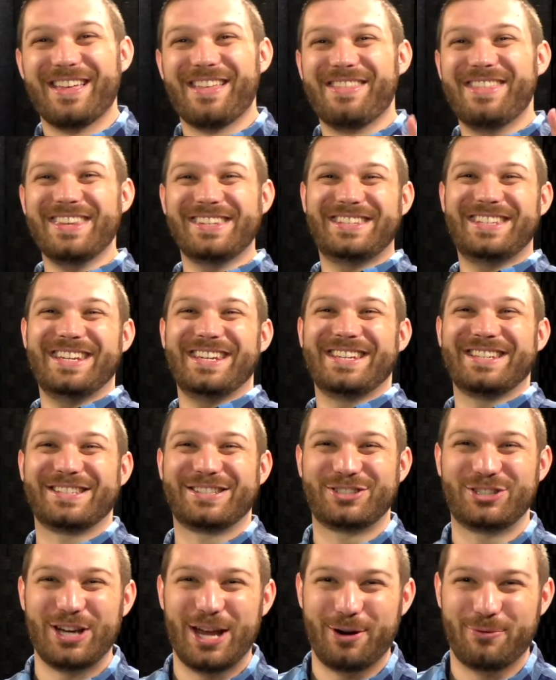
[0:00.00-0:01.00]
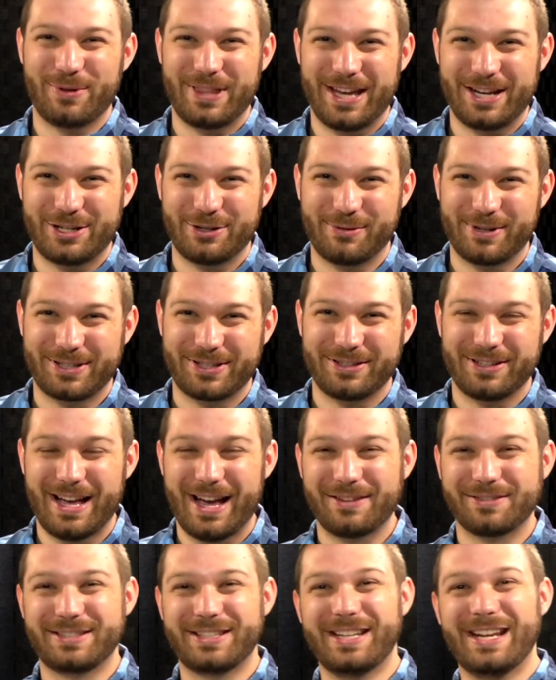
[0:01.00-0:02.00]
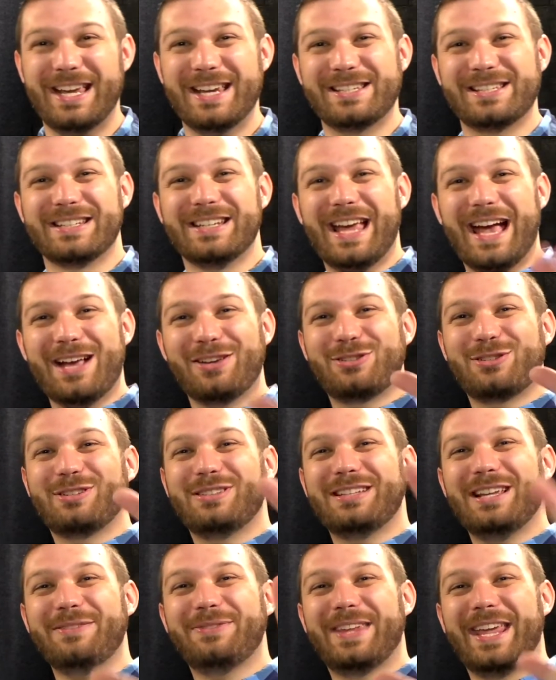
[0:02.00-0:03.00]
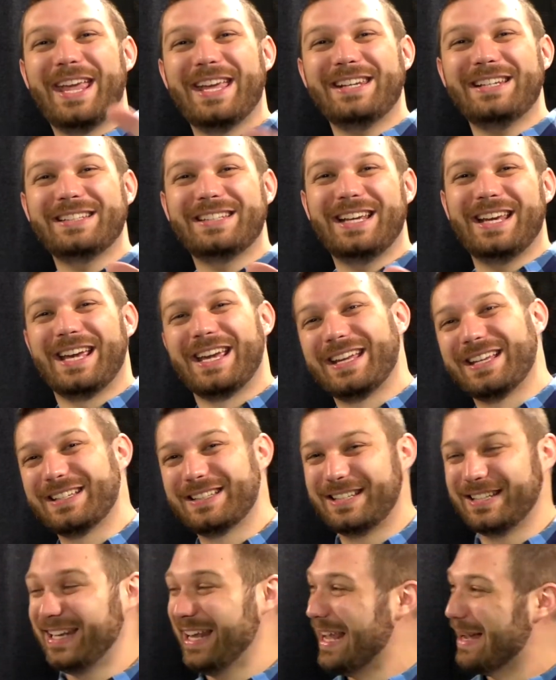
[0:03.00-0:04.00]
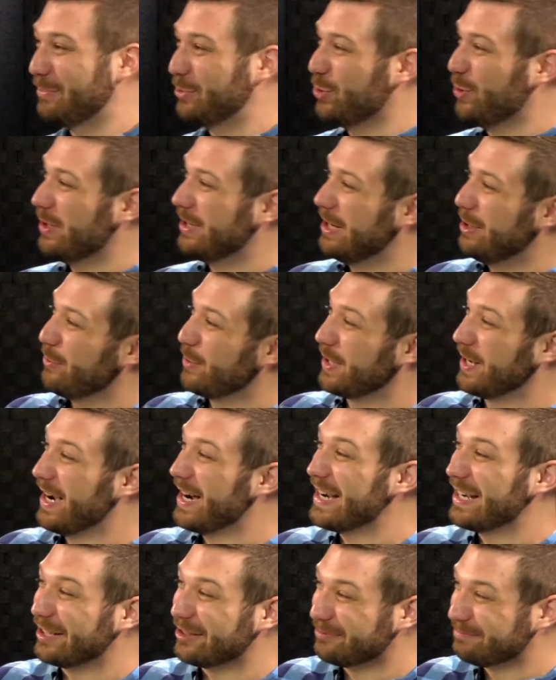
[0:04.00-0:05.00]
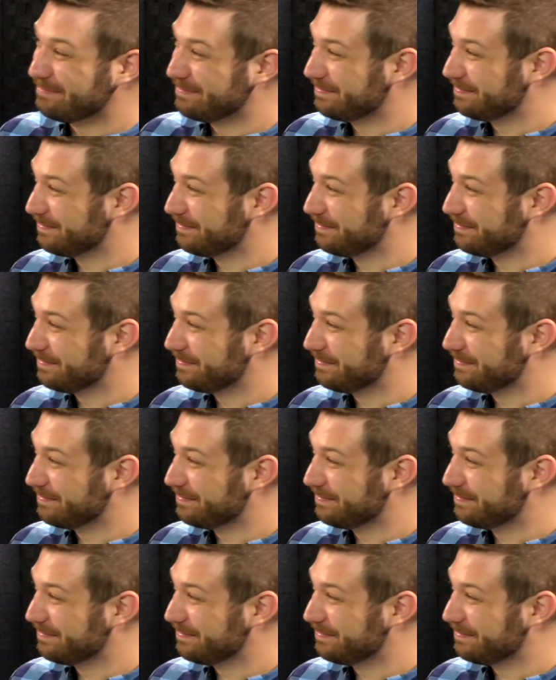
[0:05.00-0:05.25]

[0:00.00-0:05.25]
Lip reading: This is Jake with A.G. Russell Knives. Today is a National Left-Handed Day. Today I'm joined here with Kyle.